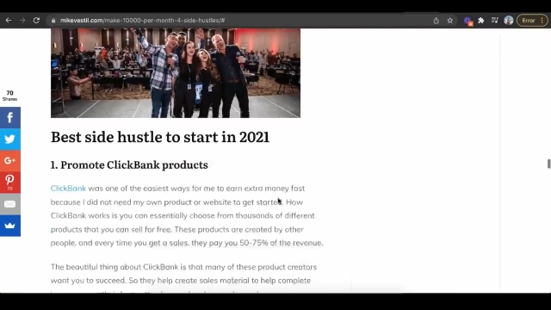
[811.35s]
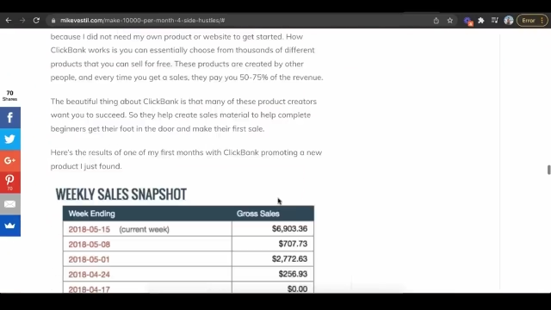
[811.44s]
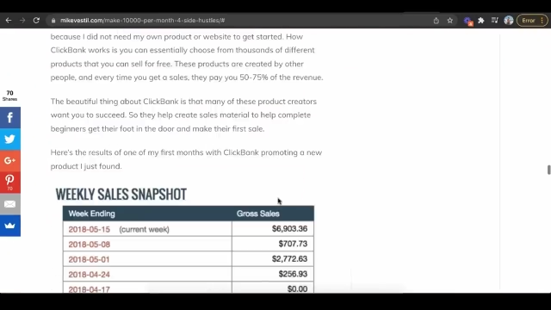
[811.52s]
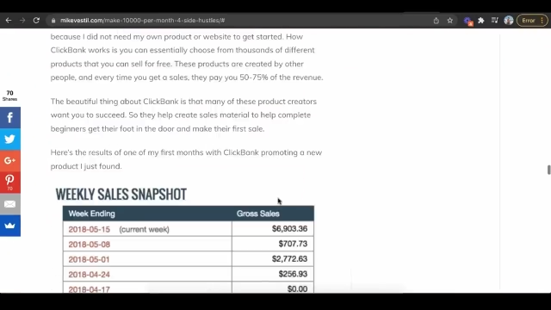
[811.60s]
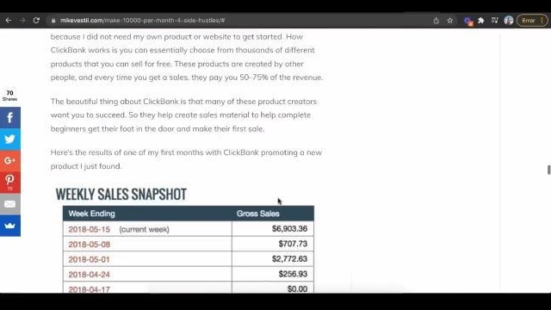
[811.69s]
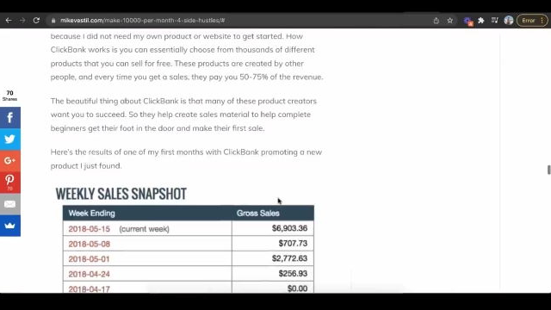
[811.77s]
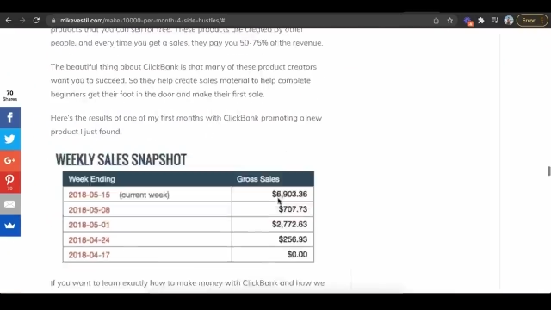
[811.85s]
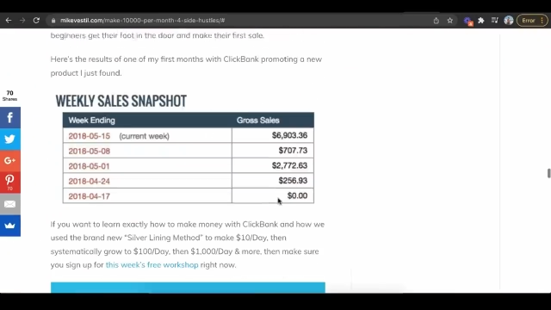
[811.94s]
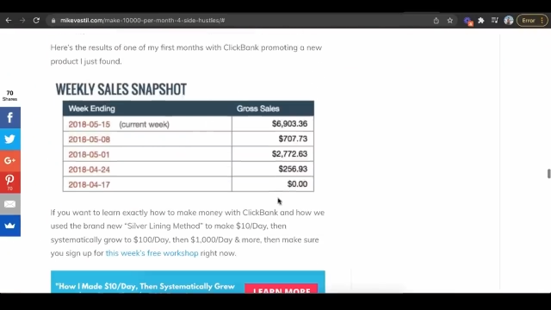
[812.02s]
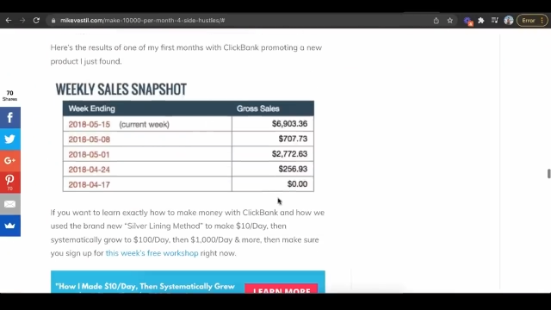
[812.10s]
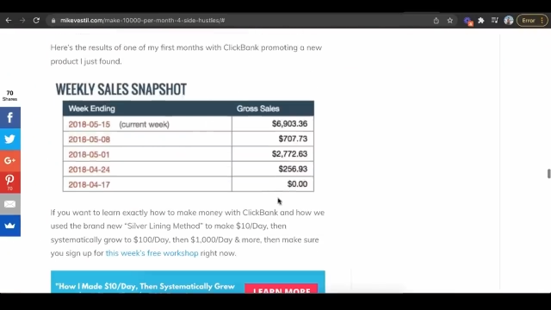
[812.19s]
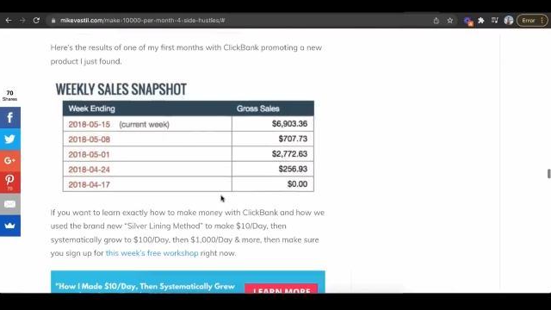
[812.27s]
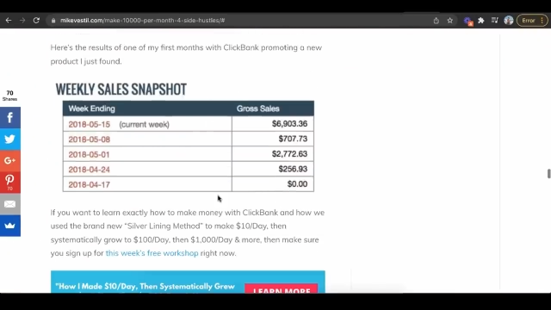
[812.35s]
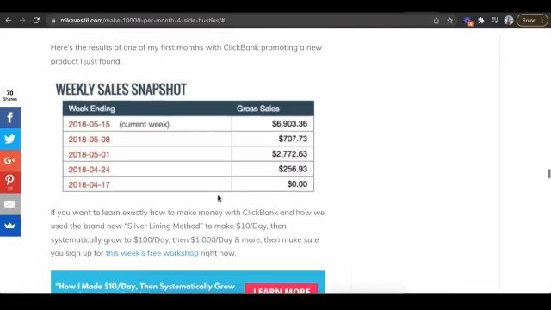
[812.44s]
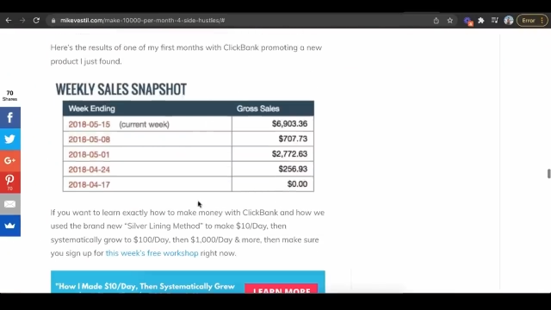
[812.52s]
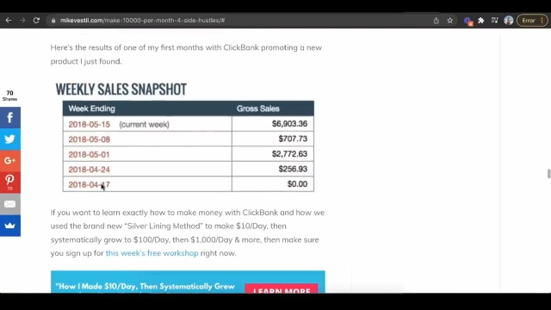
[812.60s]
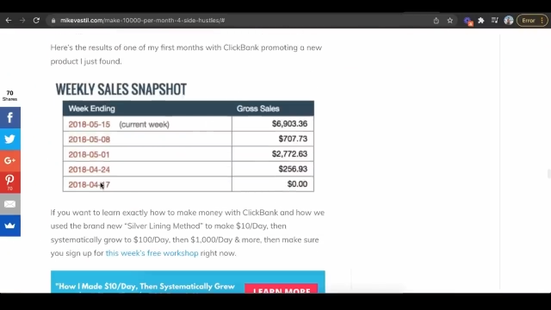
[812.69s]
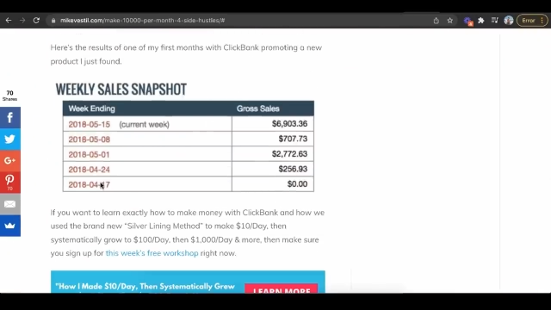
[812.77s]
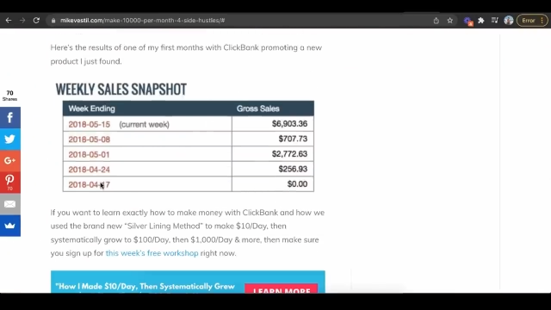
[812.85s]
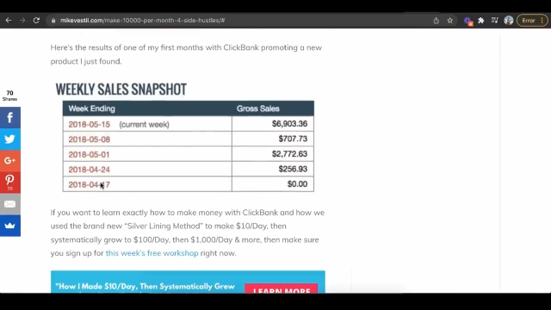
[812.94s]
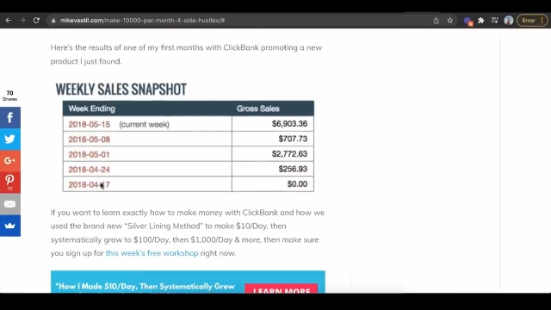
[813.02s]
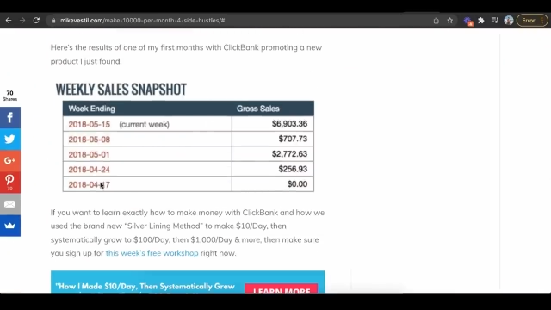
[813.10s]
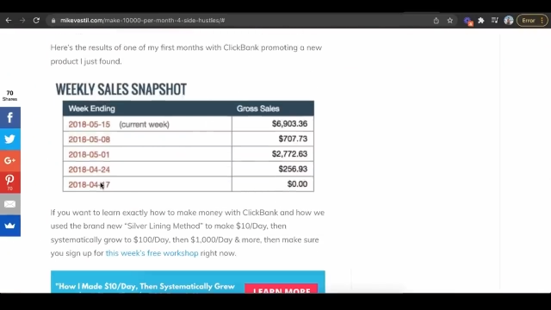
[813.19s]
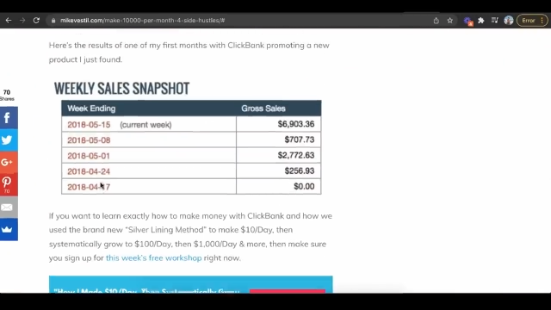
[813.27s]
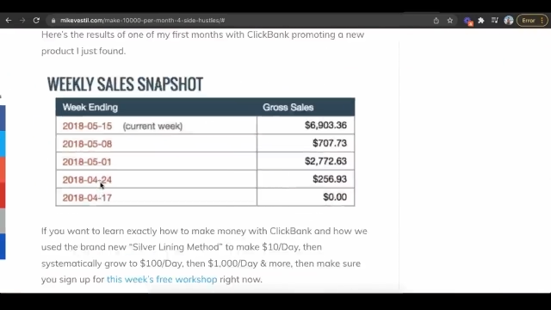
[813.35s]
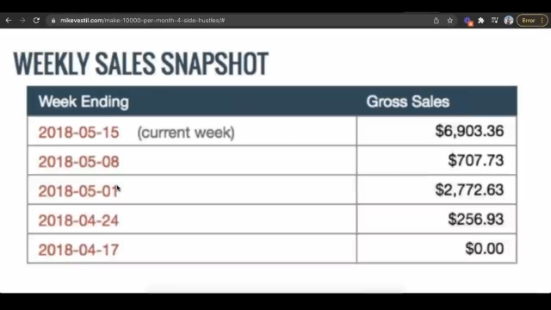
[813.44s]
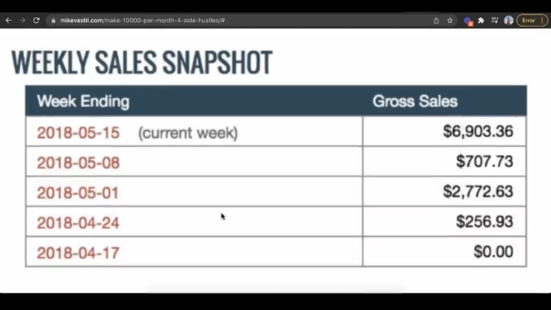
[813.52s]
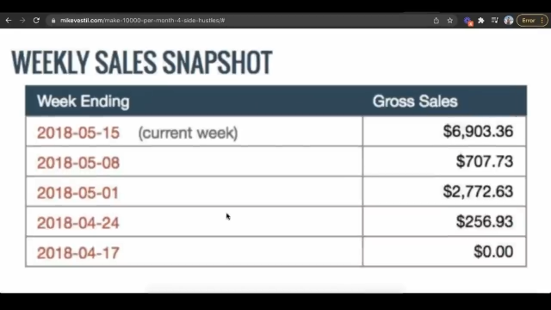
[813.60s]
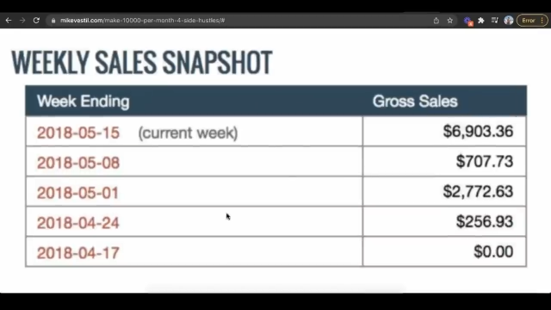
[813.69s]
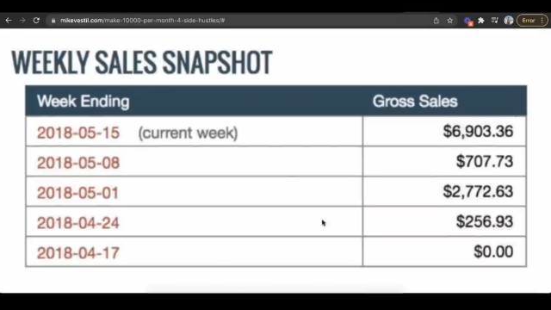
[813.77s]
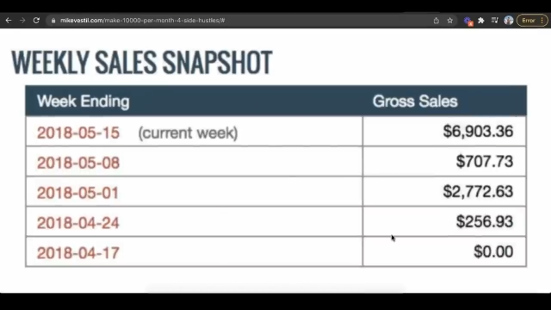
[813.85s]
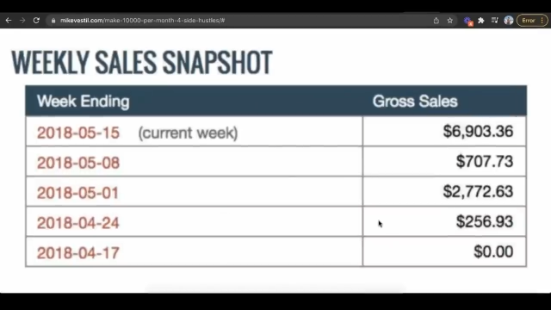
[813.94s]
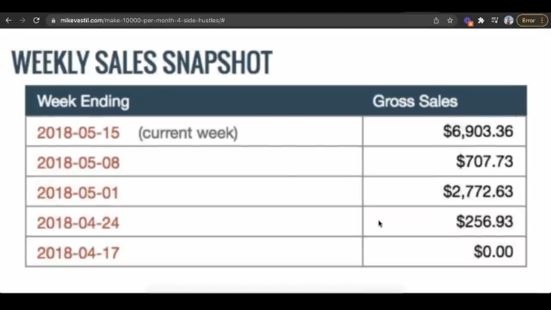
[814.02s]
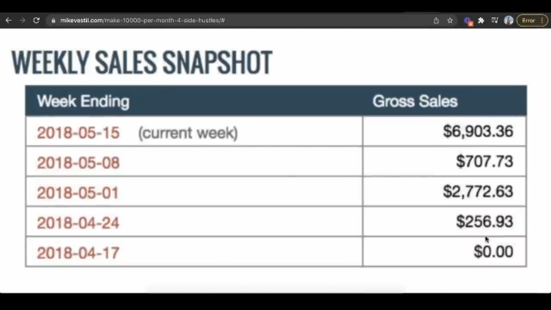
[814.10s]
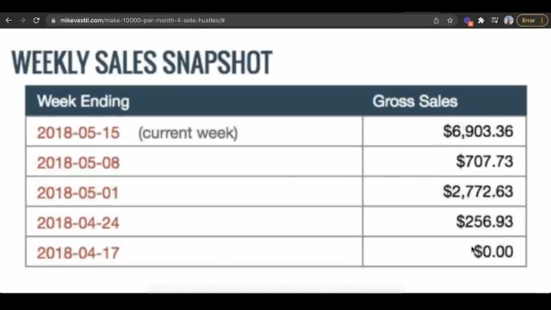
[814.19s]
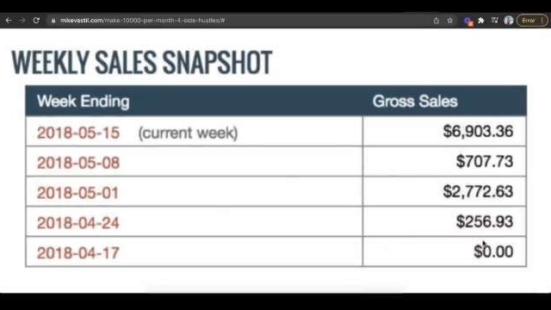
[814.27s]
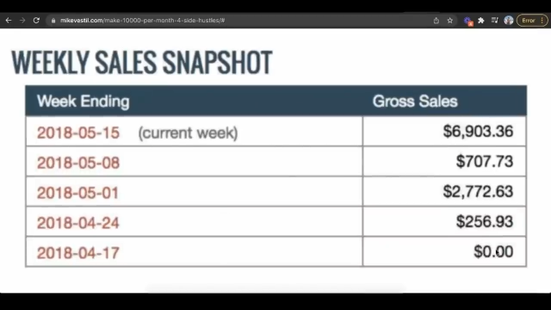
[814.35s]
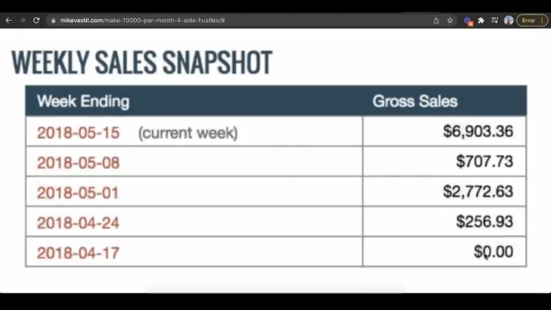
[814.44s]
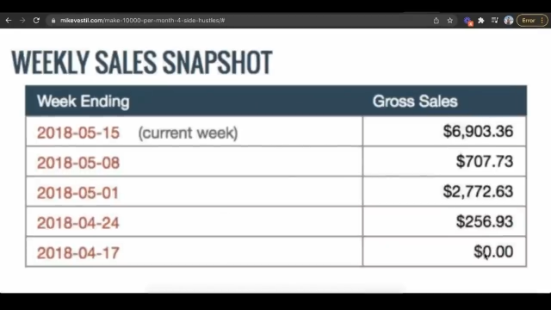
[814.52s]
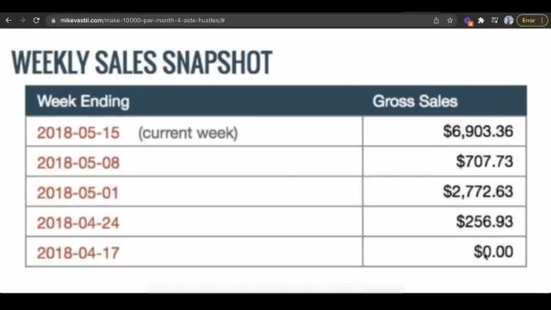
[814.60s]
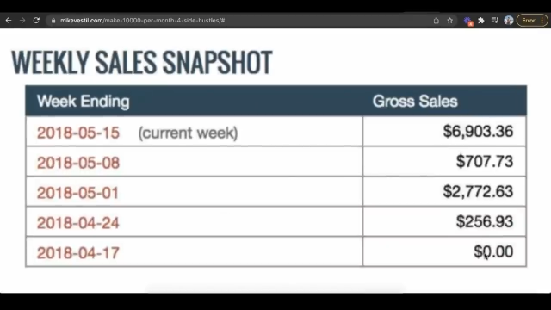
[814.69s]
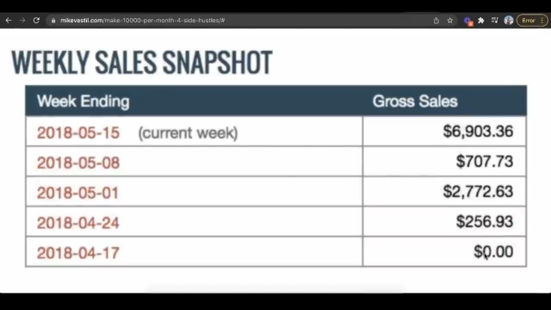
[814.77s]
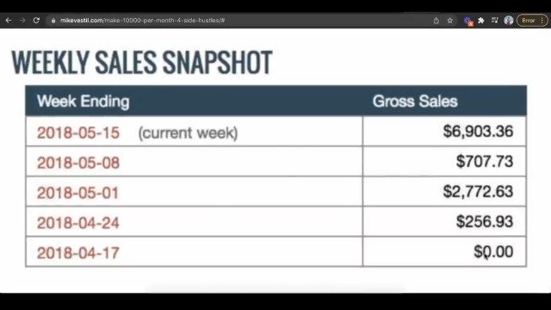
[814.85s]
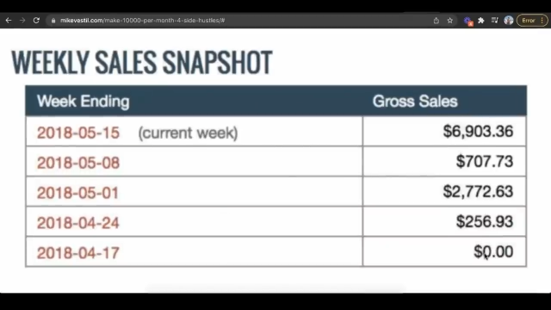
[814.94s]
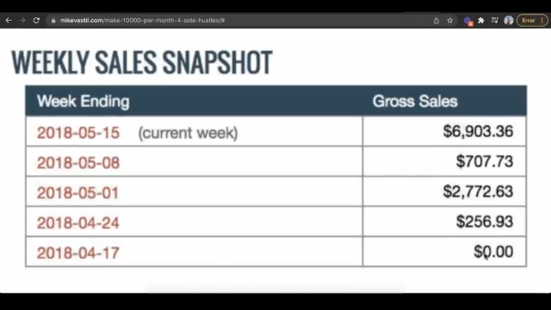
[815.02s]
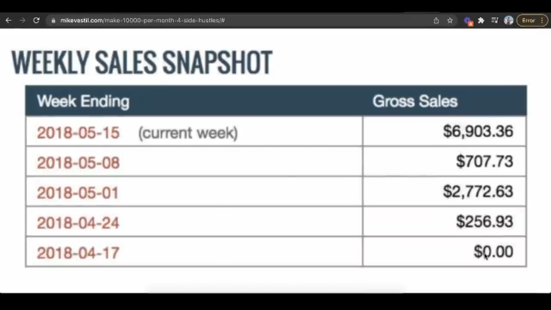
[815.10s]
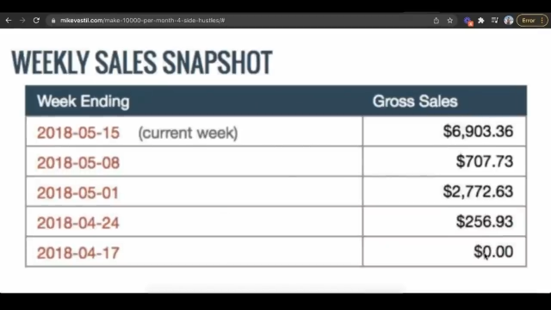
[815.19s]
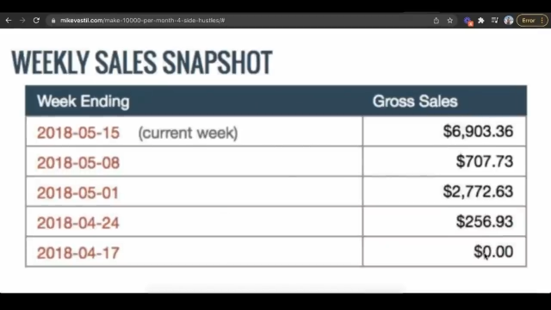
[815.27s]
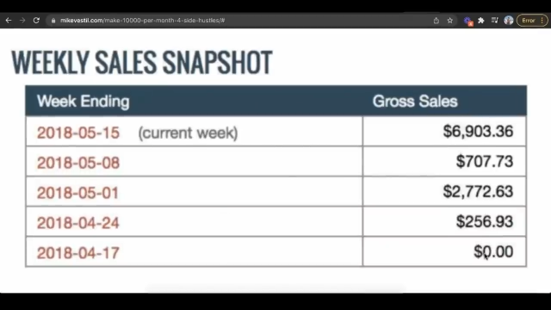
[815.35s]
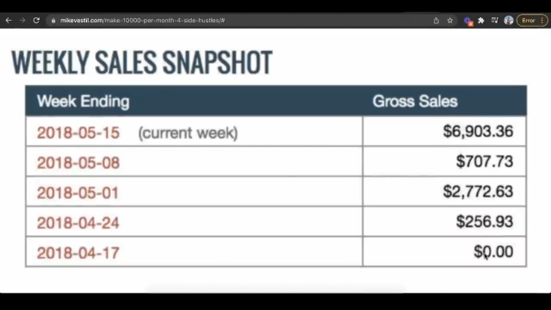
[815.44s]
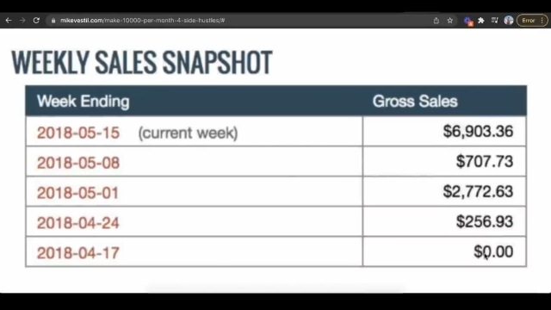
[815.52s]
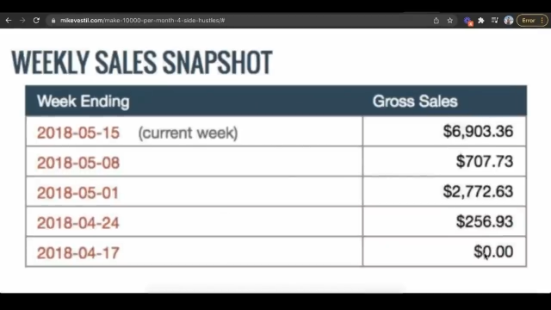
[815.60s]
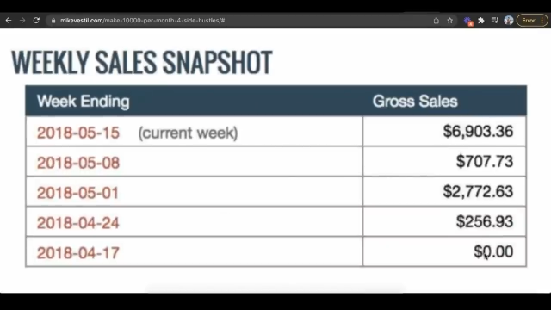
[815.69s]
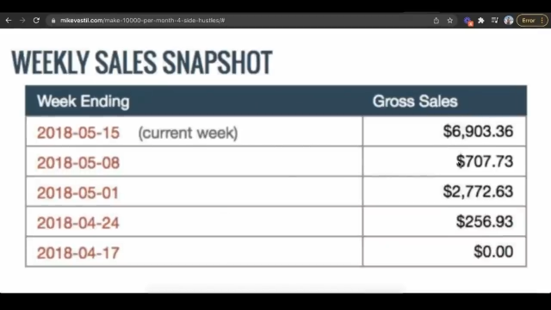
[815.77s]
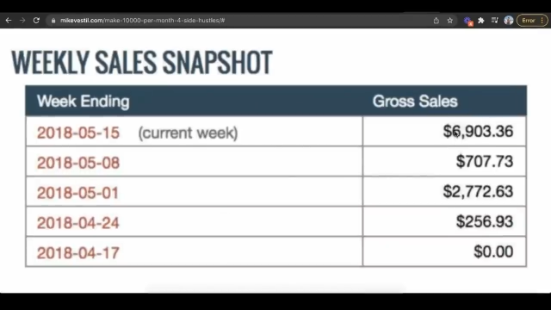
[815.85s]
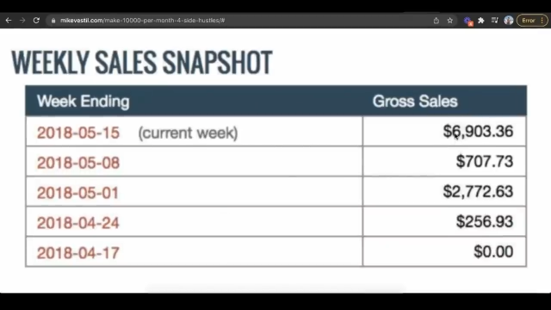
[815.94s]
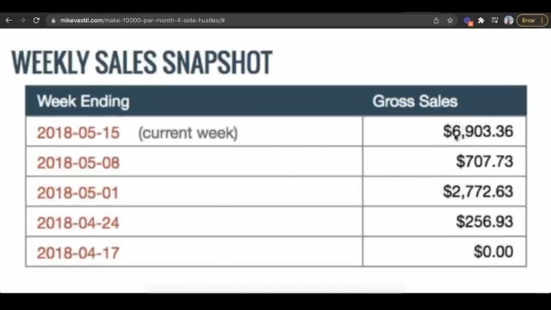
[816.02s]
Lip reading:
No face is visible, so there are no lips to read.